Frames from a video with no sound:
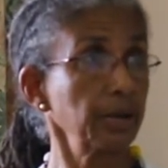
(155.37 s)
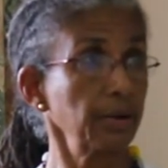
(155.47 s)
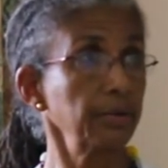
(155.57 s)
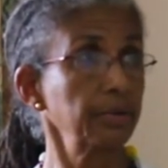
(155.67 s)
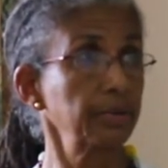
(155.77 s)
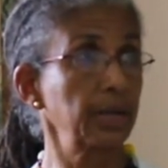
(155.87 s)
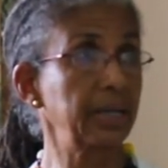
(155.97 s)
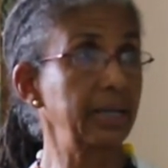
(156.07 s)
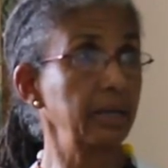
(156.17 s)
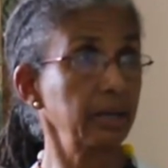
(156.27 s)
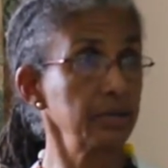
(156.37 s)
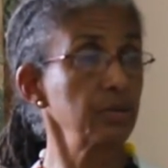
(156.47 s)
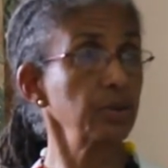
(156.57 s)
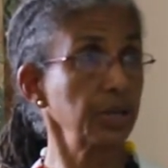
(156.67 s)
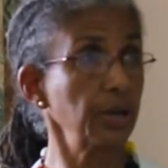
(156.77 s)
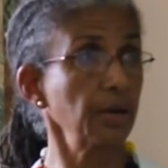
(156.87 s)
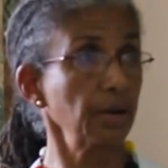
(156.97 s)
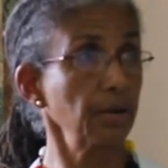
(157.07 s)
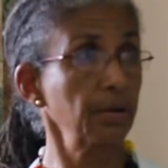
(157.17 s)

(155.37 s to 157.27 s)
here, Keela is doing here,